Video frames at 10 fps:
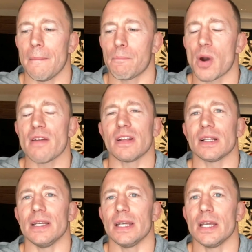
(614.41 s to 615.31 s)

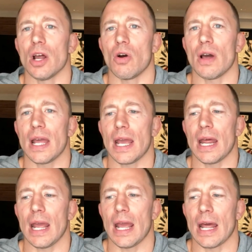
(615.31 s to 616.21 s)
privately,
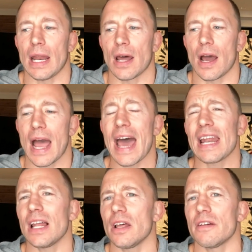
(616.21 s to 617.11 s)
and I had
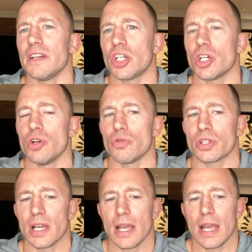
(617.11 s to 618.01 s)
a lot of
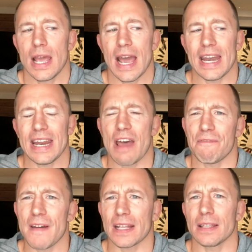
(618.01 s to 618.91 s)
issues, and it
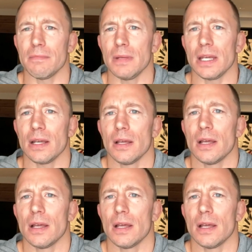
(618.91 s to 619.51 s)
affected me.